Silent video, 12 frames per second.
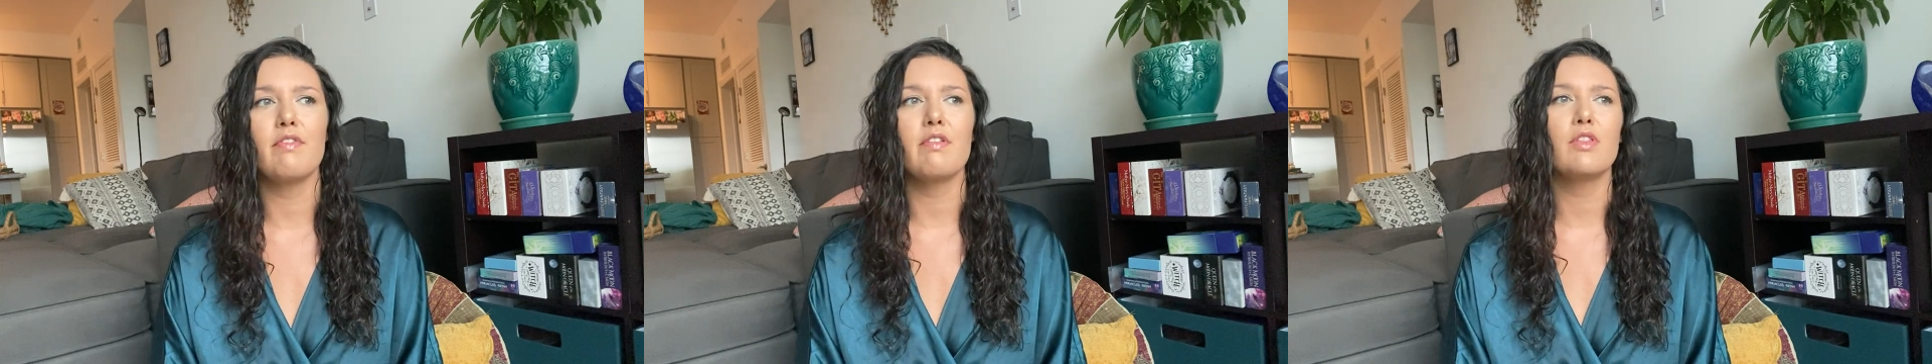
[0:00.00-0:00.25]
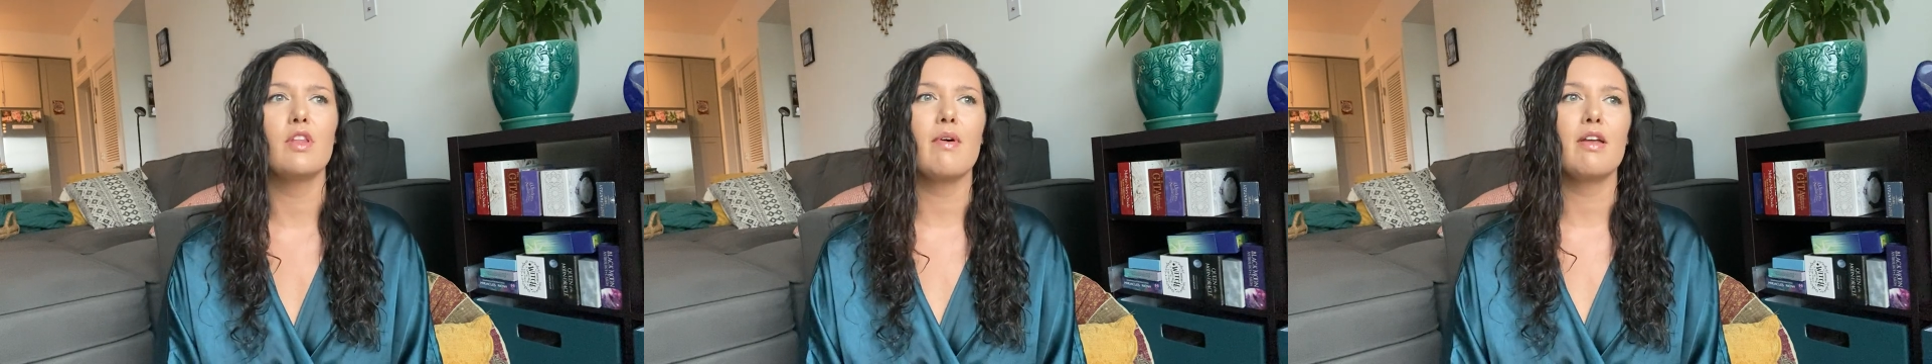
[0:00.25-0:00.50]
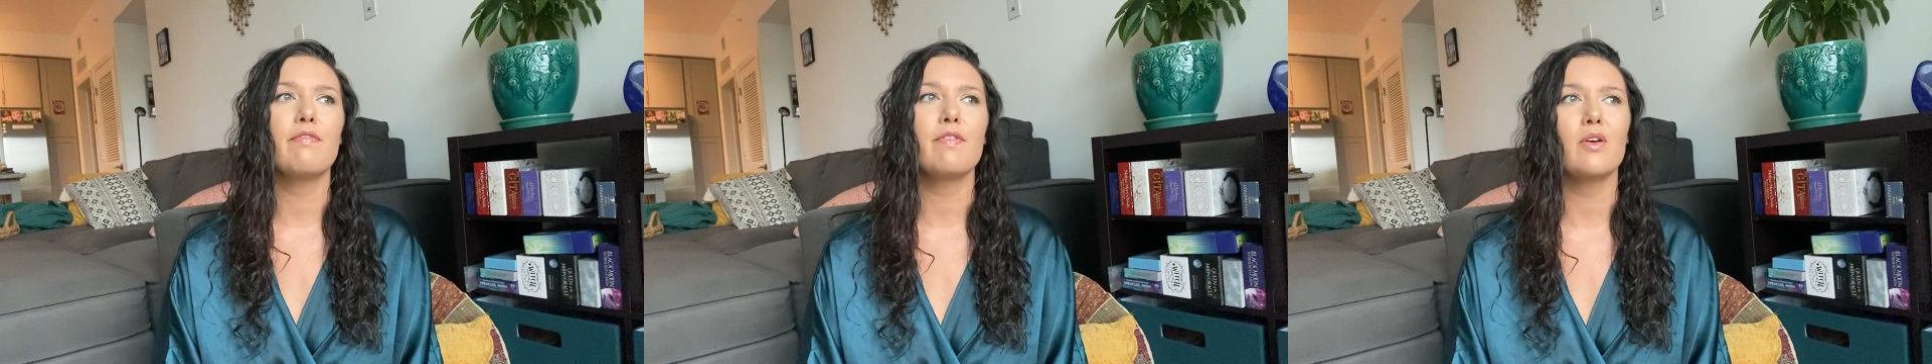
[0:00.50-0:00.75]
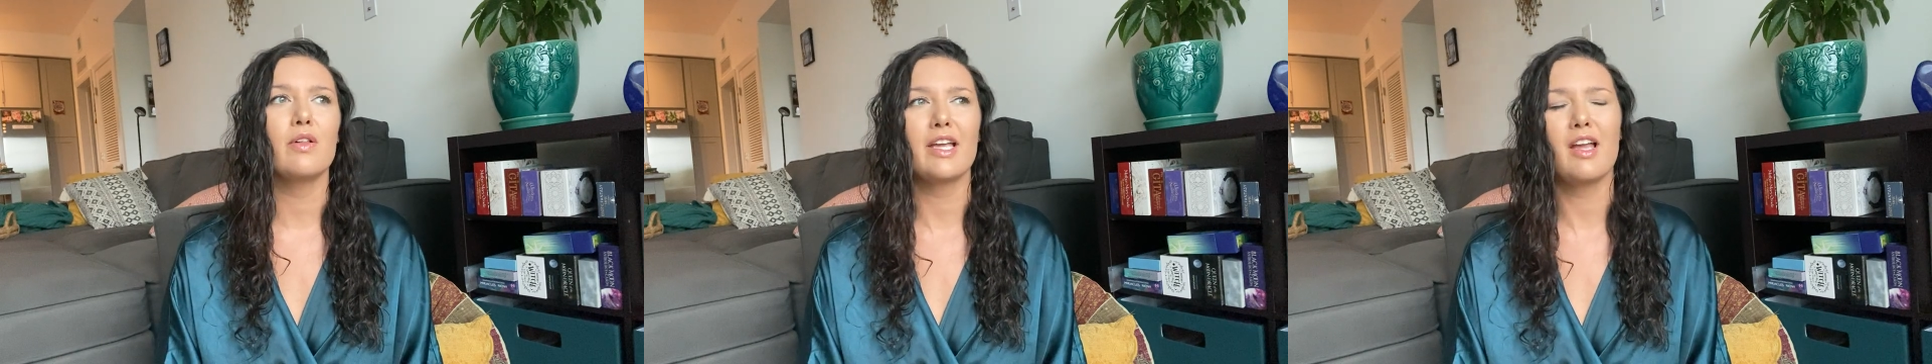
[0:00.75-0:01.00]
even though I
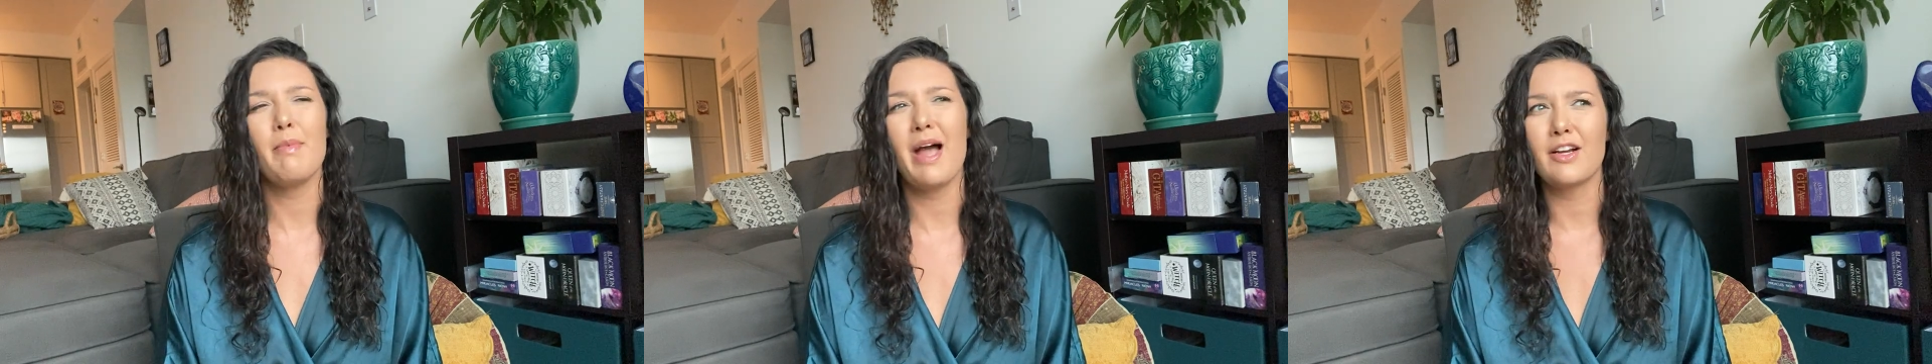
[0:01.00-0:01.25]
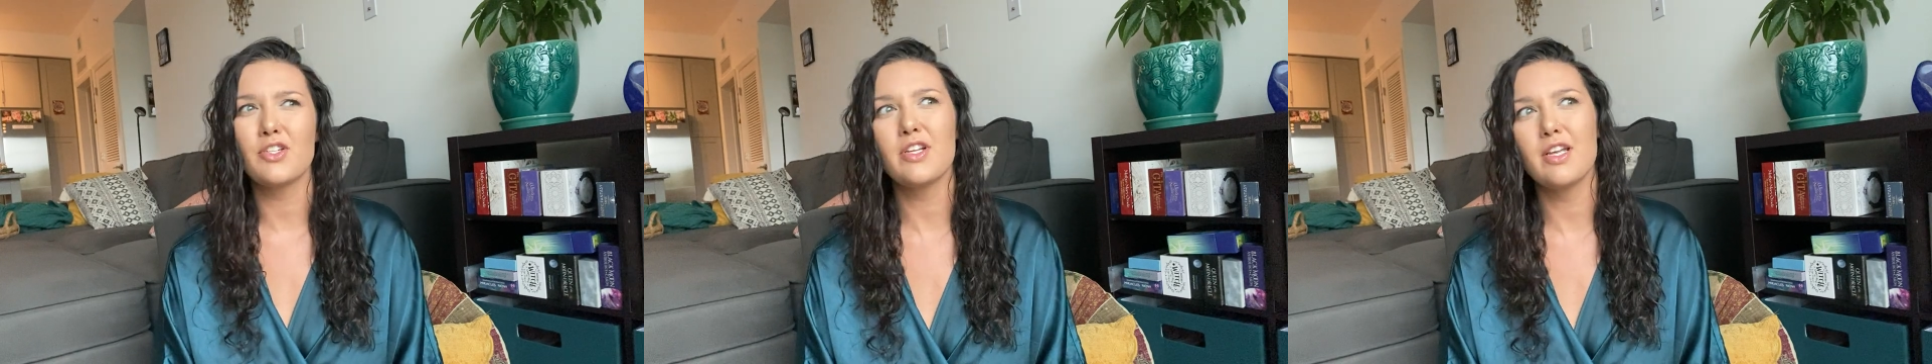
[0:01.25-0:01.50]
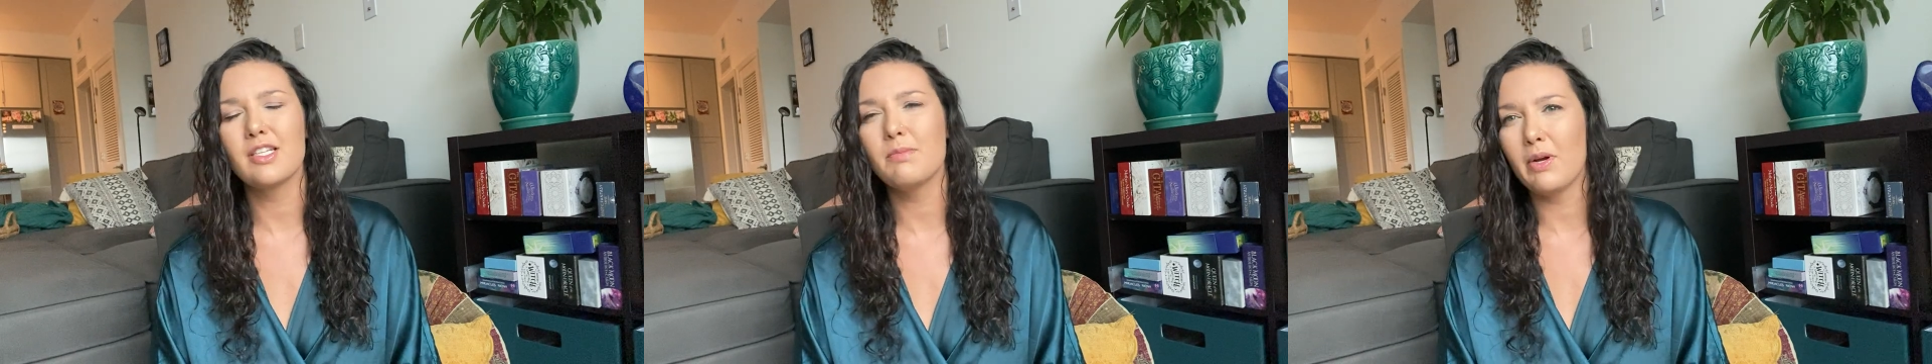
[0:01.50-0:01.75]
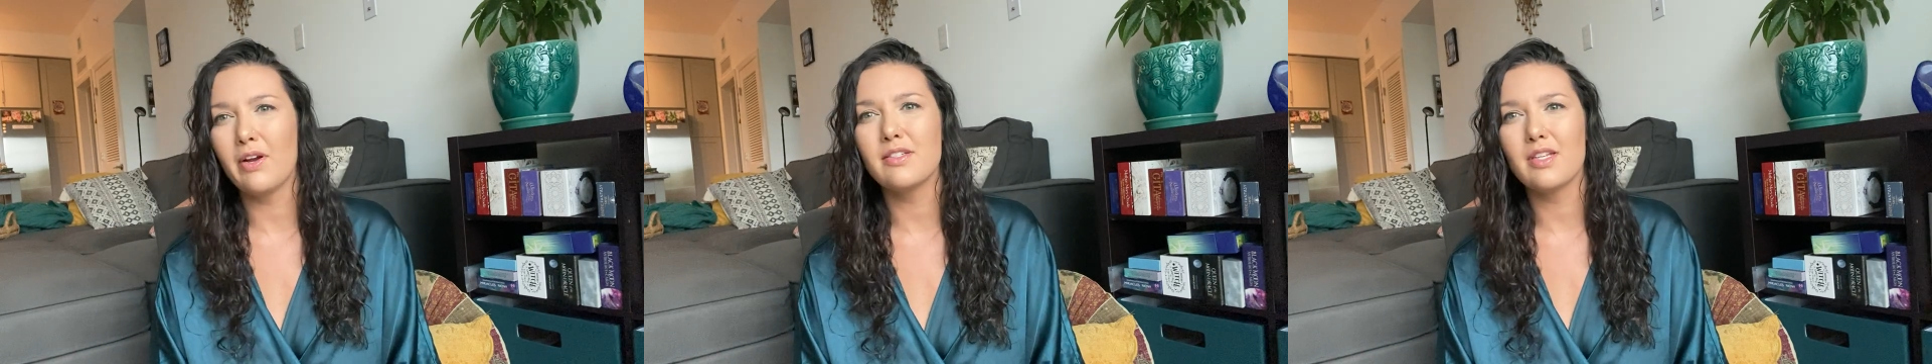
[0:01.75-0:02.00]
feel like I'm actually
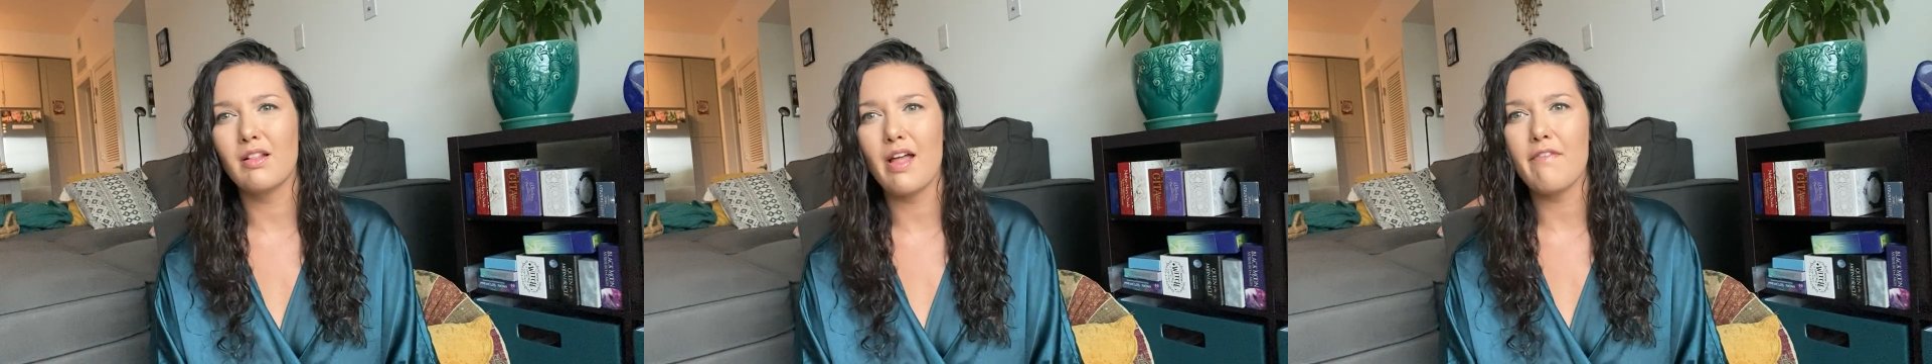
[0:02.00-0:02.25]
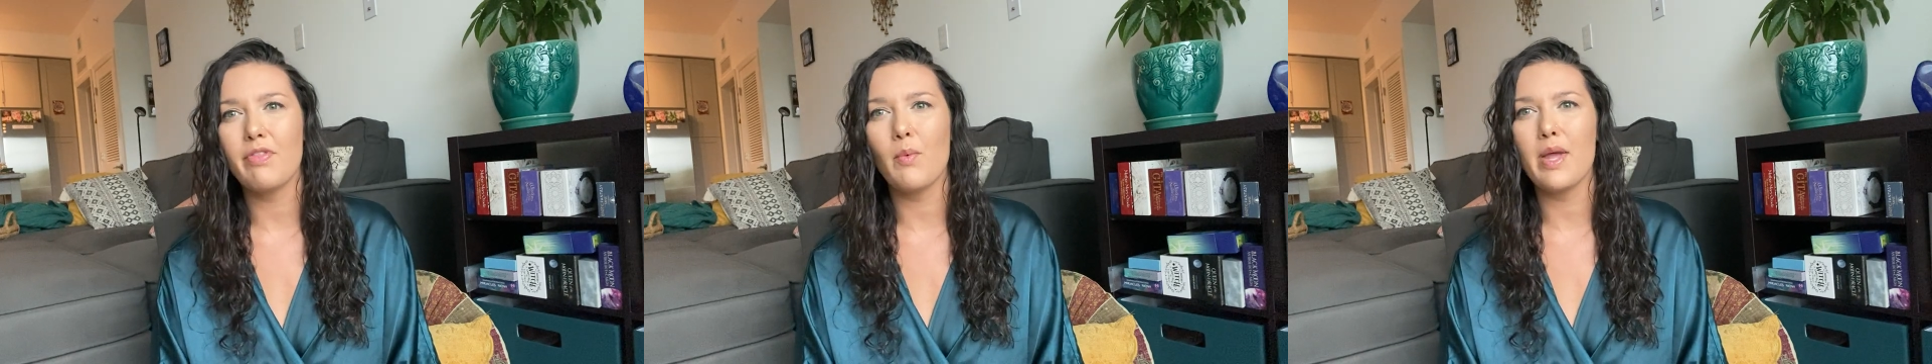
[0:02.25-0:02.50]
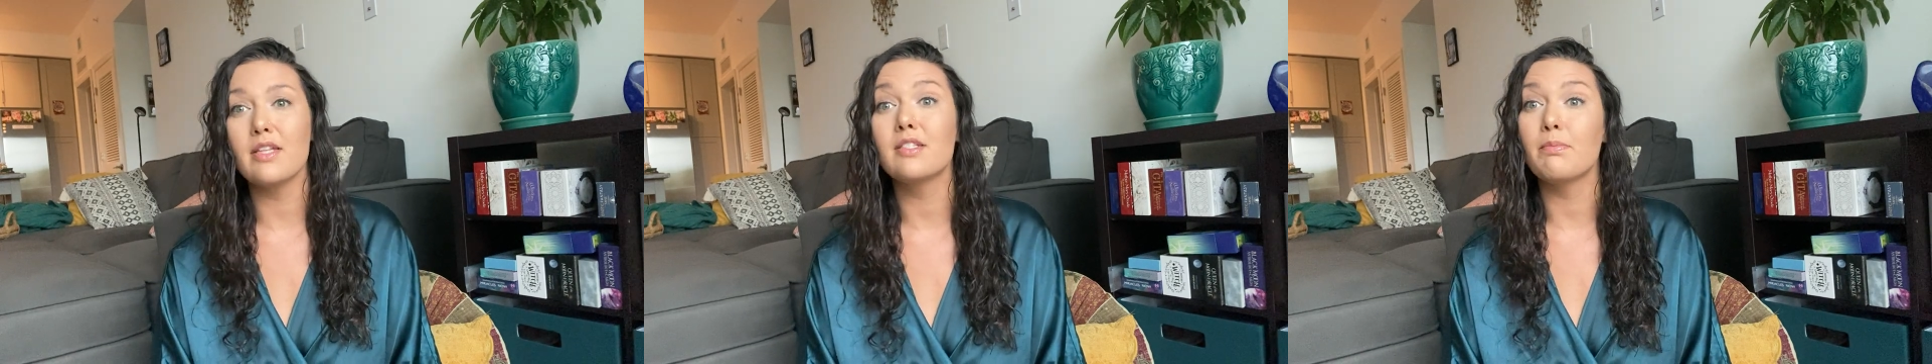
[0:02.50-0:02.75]
experiencing life the way it's